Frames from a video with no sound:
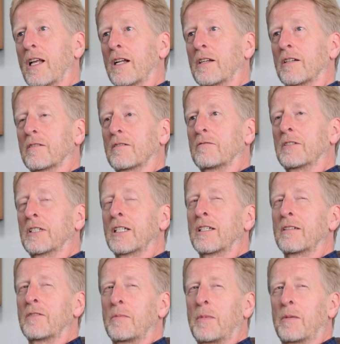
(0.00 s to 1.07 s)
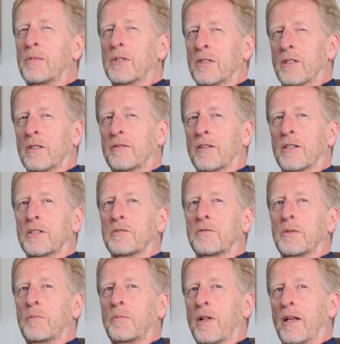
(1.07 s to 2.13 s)
I don't really remember an awful lot of
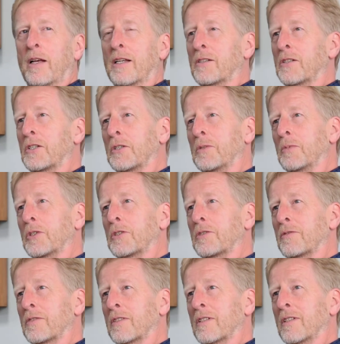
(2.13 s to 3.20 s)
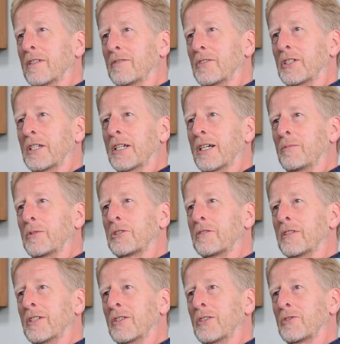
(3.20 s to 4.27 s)
him playing too much for Derbyshire
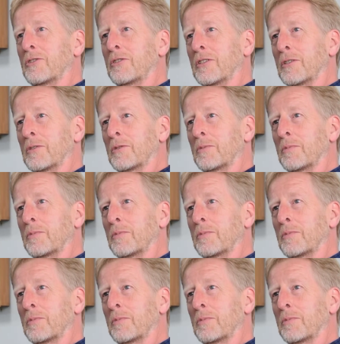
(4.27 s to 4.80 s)
in all truth,